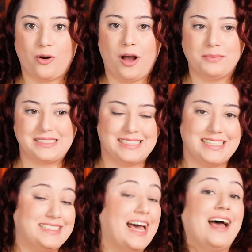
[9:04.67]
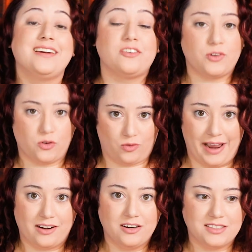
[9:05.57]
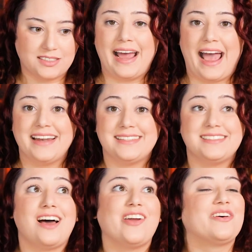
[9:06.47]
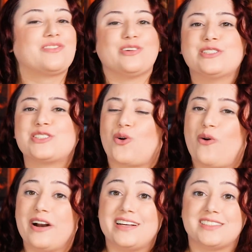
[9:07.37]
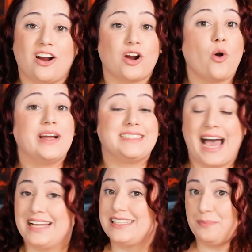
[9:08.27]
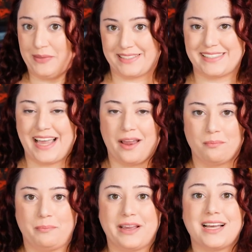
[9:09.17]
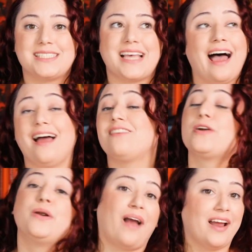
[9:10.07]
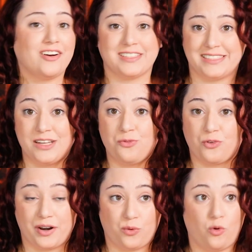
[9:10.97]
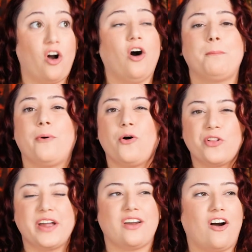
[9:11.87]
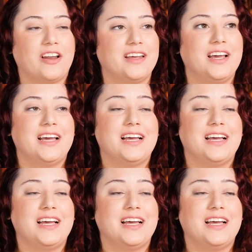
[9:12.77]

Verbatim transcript: prompt to 10 different writers, and none of those stories are going to end up the same because every writer is different. We're all pulling on